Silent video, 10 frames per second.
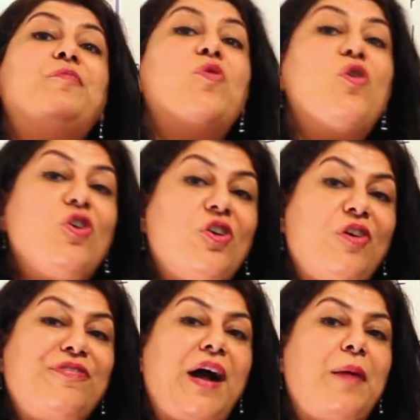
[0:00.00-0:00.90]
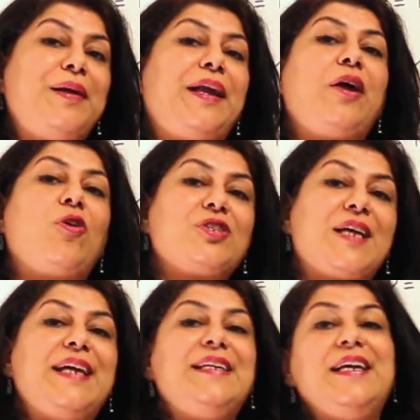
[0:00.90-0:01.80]
more of carbon
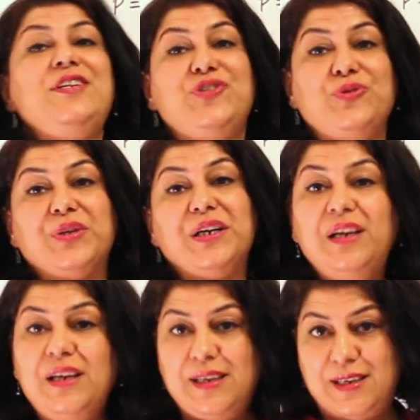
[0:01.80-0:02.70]
dioxide into the